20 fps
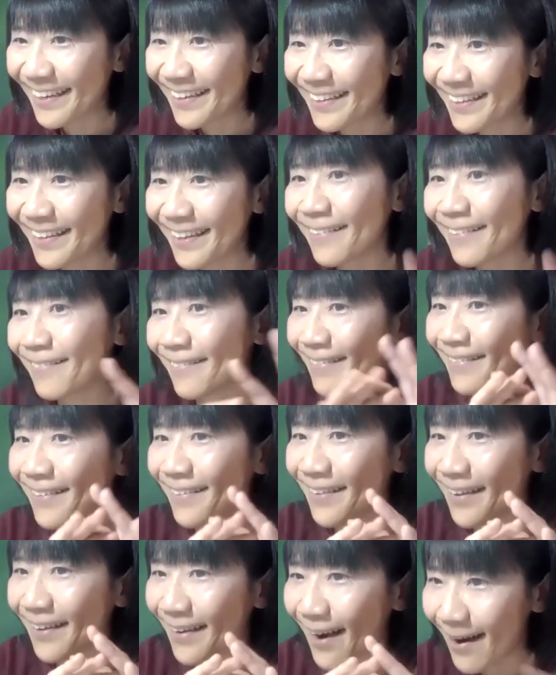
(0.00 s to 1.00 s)
then
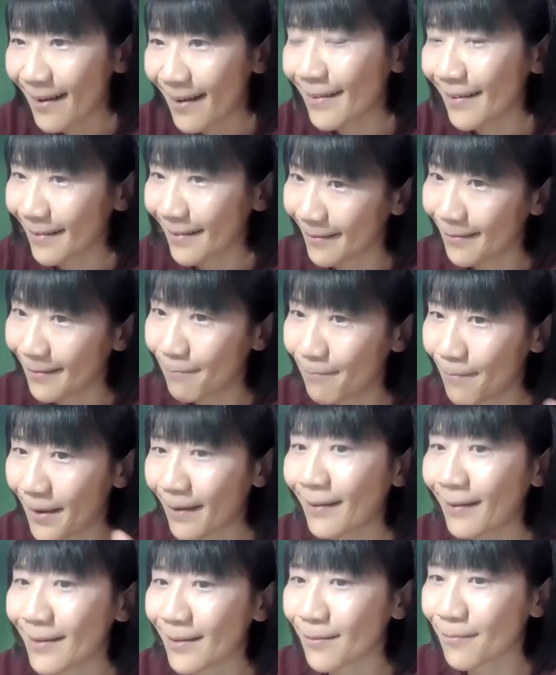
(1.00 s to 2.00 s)
other
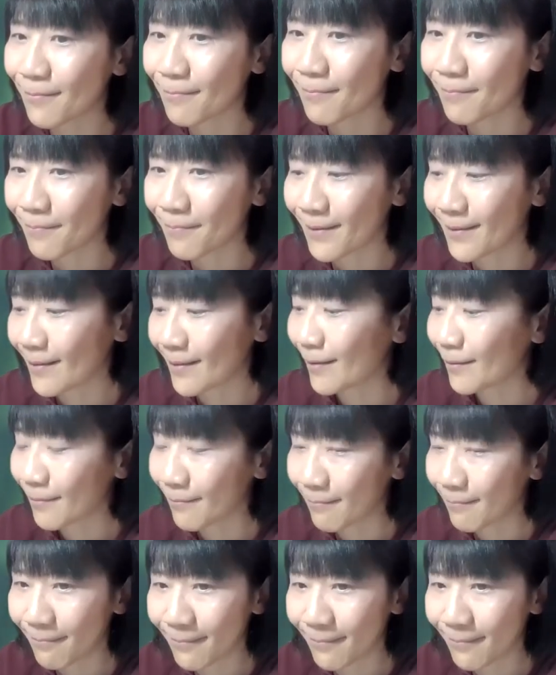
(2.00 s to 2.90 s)
mechanism start